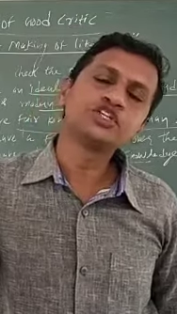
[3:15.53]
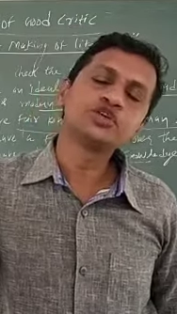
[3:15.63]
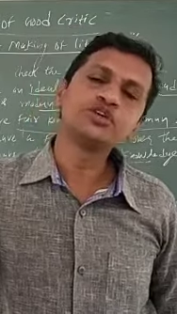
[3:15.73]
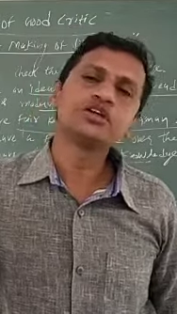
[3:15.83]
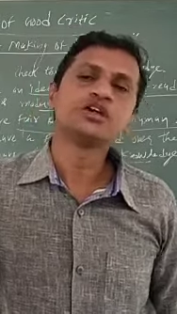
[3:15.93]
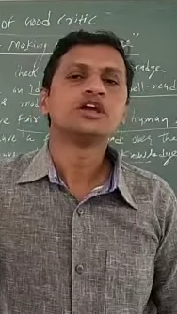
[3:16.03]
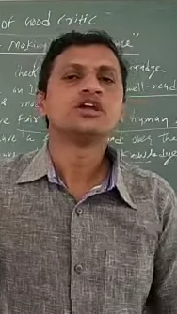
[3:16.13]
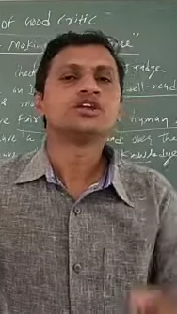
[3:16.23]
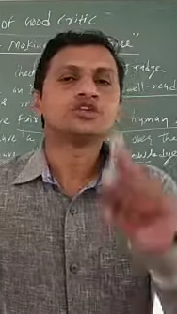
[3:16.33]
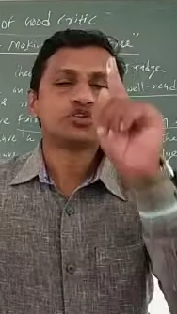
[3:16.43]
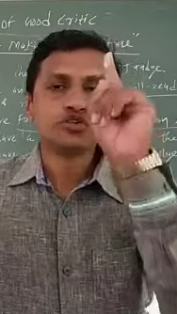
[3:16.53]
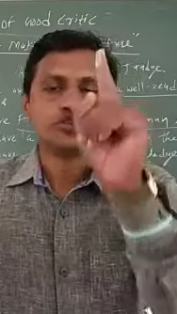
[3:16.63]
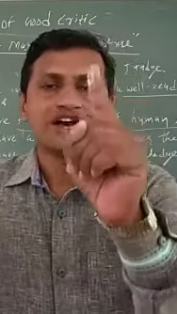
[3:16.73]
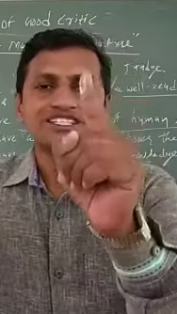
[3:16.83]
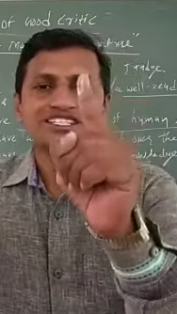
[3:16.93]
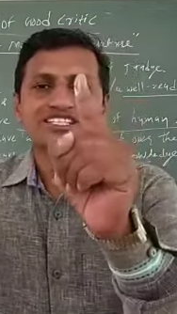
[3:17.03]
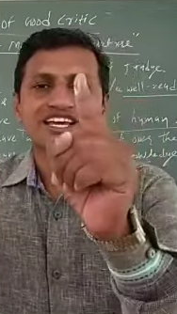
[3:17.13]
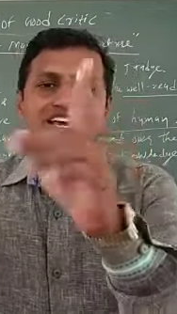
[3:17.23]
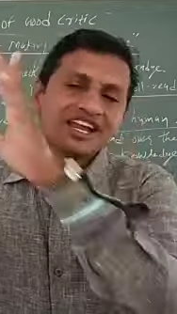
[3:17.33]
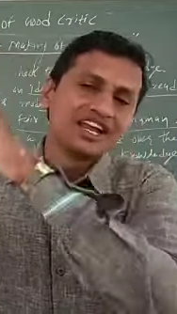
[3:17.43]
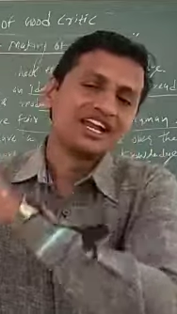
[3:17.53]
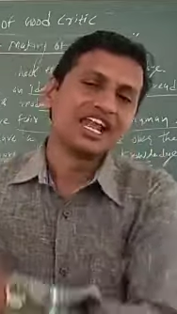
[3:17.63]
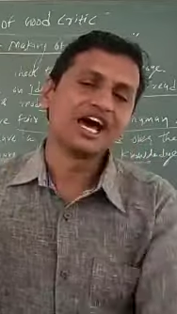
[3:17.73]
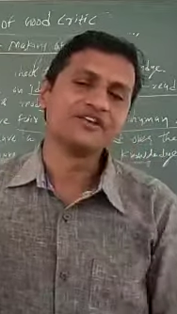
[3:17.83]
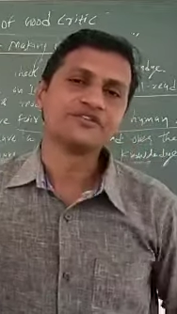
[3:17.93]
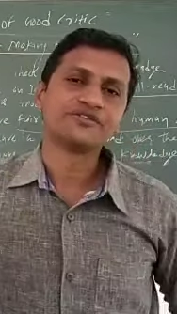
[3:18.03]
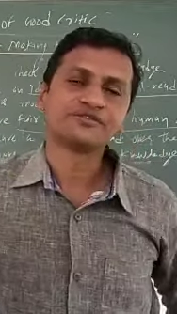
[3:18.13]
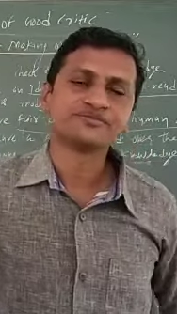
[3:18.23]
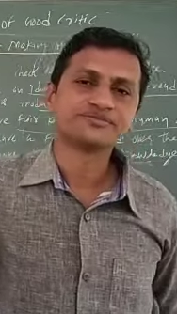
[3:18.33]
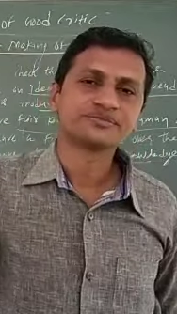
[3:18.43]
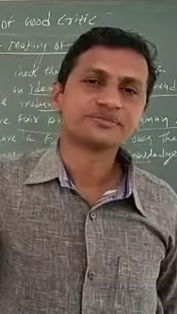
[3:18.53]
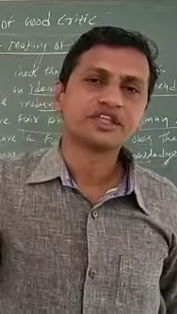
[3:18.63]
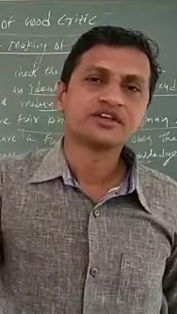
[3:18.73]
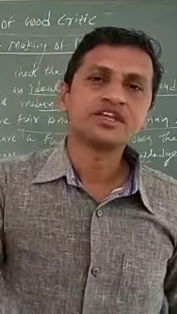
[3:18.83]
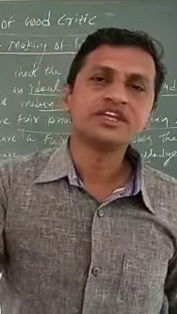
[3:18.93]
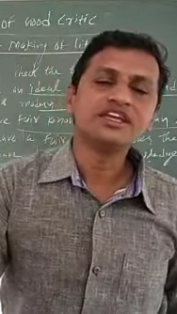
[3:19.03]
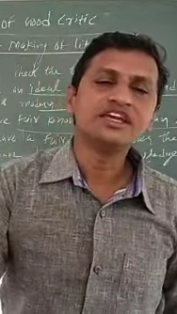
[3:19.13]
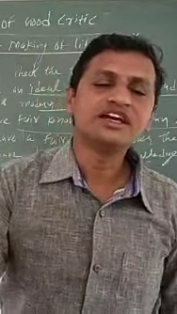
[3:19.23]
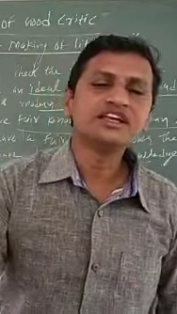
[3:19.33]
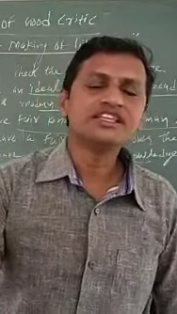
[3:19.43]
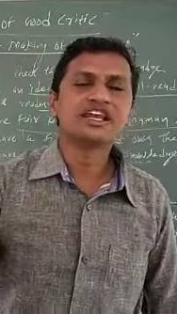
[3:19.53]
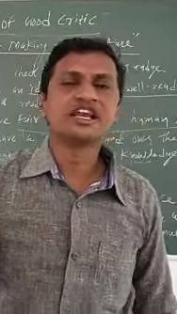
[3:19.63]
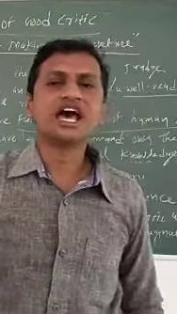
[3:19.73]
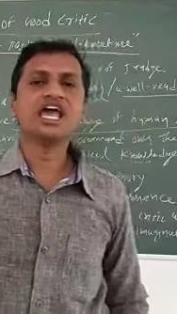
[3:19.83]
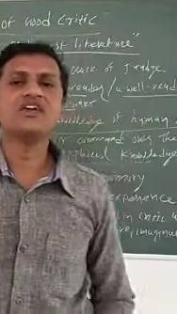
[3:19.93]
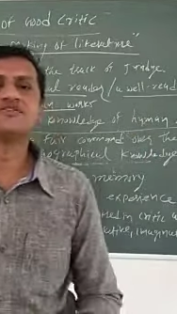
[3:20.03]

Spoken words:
So here the life is the center of all the literature.